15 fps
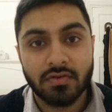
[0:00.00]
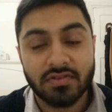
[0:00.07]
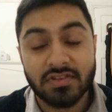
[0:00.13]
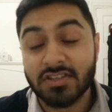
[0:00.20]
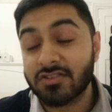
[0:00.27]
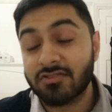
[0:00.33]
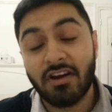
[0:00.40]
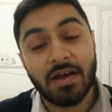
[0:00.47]

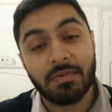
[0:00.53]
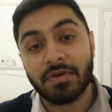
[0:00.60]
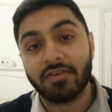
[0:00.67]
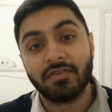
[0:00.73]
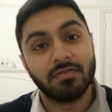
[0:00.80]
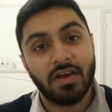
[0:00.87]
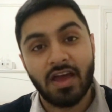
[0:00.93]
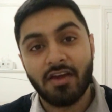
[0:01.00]
Describe it.
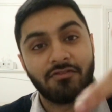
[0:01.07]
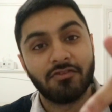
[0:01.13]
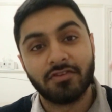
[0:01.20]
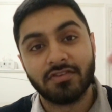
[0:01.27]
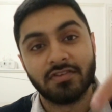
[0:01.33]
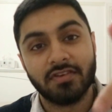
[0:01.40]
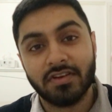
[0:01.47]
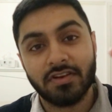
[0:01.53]

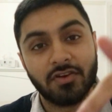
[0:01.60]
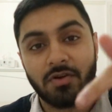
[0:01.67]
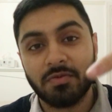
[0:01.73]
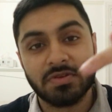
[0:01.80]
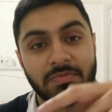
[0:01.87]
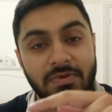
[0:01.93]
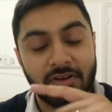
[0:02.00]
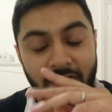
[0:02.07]
Everyone in the
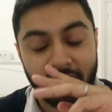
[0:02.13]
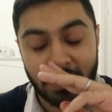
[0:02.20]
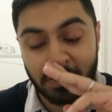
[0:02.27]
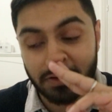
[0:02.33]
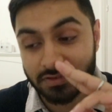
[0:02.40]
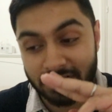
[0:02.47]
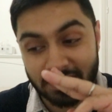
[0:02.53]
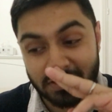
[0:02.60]
comments below
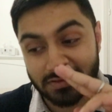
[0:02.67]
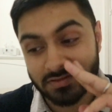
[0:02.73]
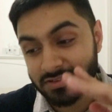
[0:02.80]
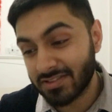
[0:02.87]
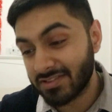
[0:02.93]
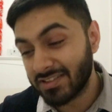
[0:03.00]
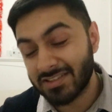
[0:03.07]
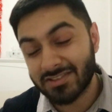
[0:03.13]
now, just,
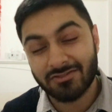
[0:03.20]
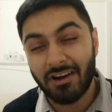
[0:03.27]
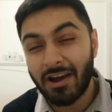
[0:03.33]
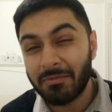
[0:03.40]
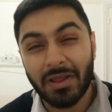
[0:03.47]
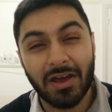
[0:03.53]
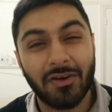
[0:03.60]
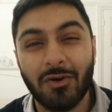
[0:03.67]
just
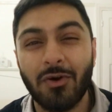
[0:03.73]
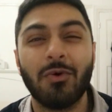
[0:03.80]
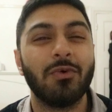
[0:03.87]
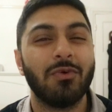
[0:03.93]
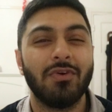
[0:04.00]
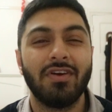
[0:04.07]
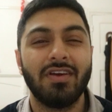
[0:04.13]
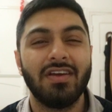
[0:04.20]
describe that
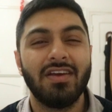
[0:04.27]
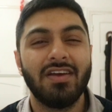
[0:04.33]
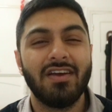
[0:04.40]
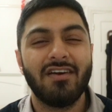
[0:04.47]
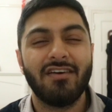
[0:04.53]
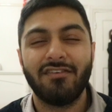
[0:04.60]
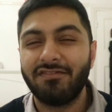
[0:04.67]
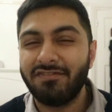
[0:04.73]
goal.
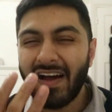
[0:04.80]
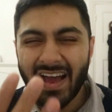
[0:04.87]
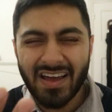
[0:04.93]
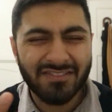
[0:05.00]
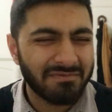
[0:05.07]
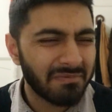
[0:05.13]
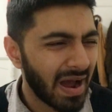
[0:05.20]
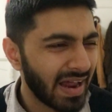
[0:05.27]

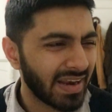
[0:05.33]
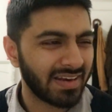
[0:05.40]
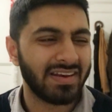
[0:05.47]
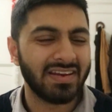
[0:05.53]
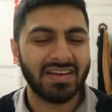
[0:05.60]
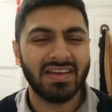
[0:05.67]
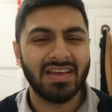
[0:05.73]
Five man.